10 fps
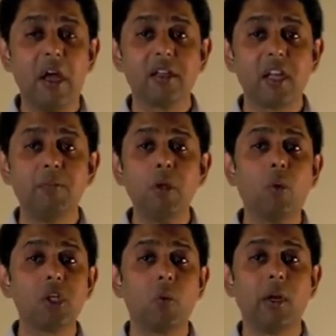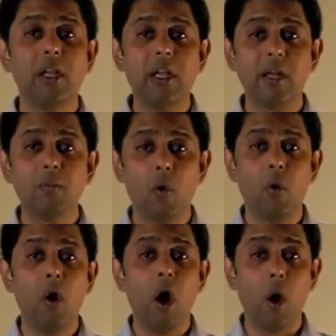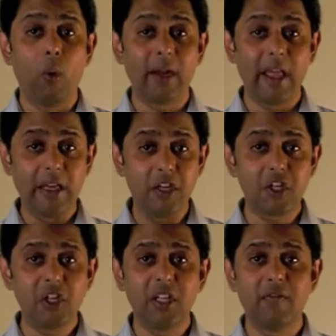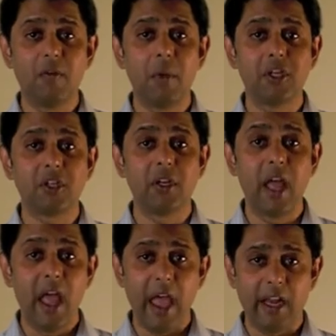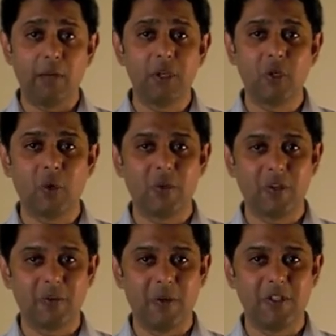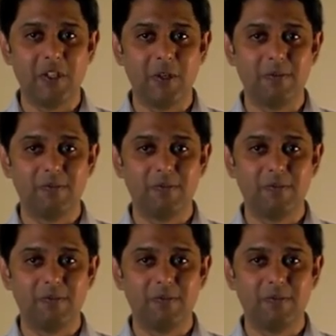Tell me what you want to learn more or what additional information, and I'll be sure to respond to you.